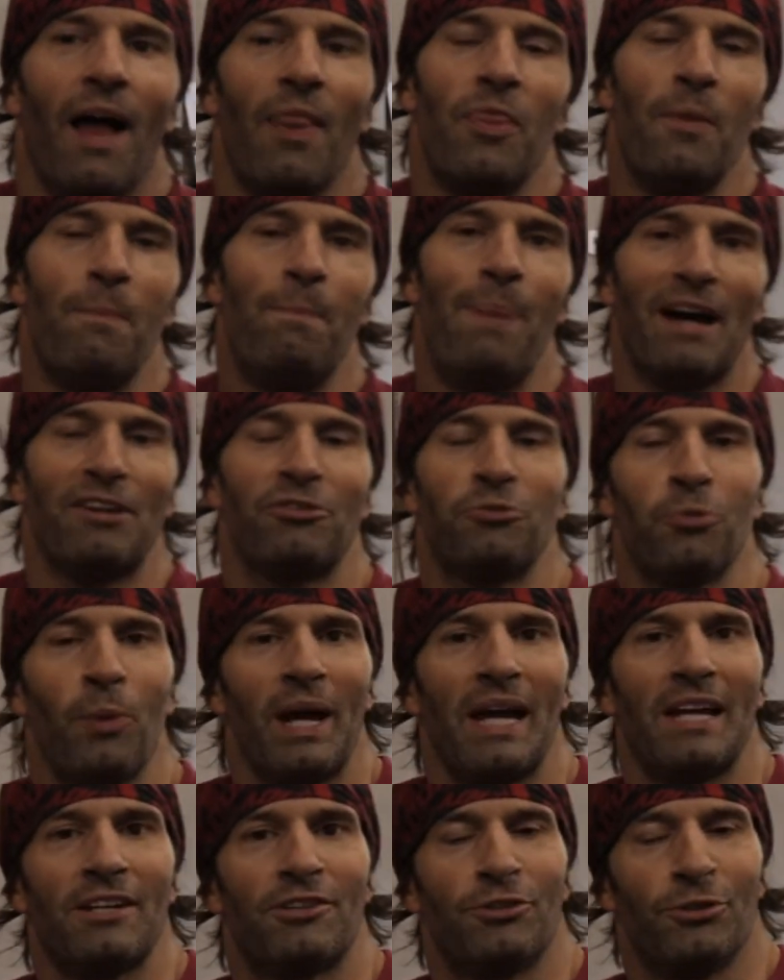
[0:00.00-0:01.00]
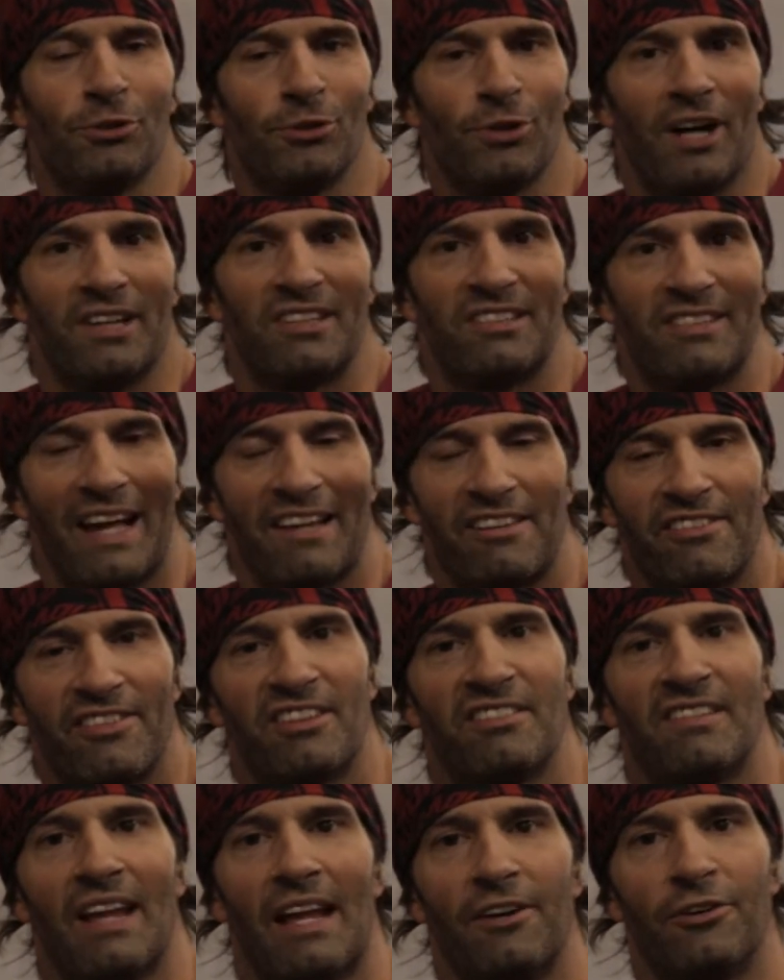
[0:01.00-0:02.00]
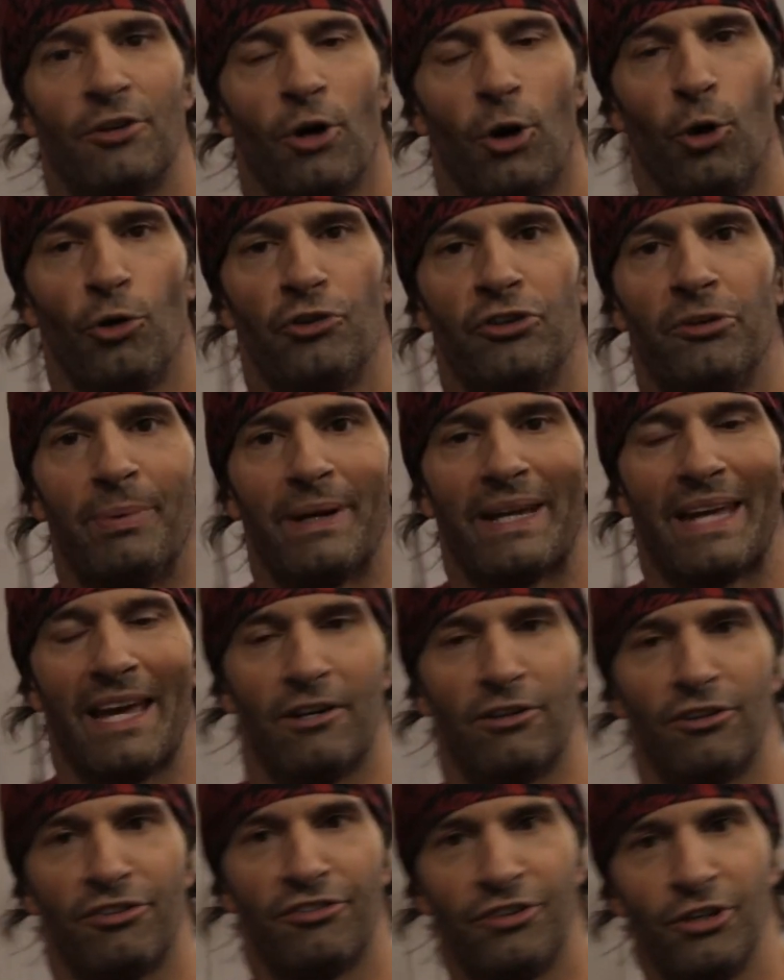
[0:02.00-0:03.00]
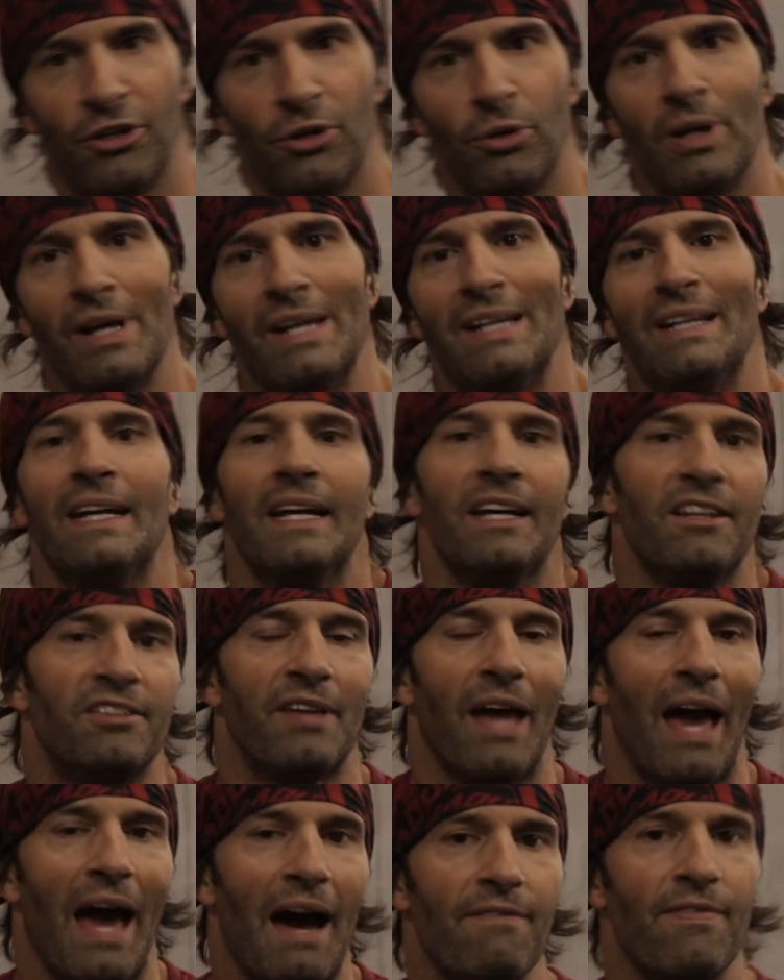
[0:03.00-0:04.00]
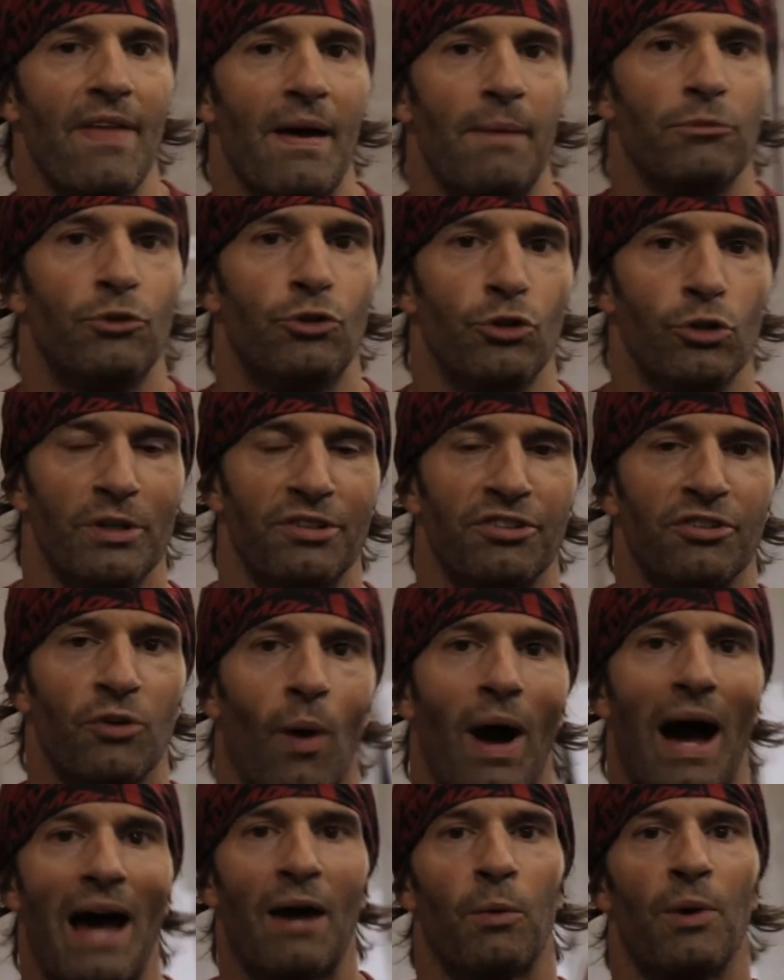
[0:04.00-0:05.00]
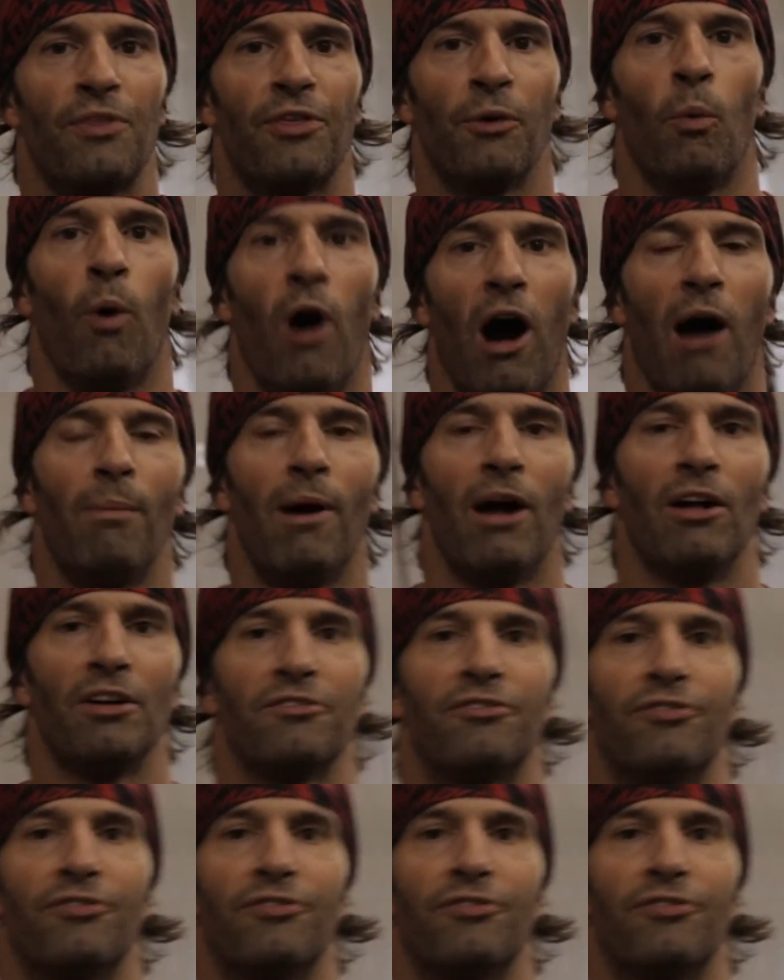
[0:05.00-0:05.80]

The best way to assess the standard to hold your beginners to is to have them do a squat with the wall ball in